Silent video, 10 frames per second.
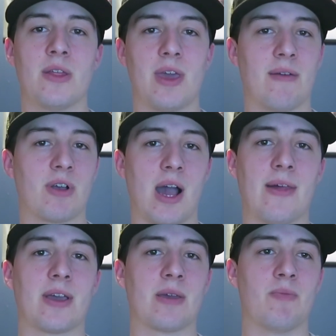They have a
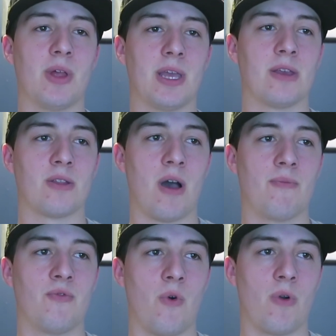guy that can play in the
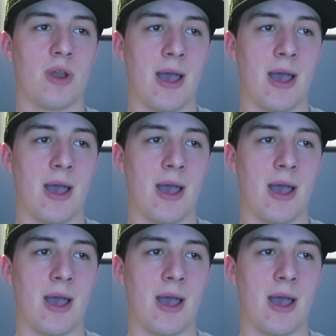top four.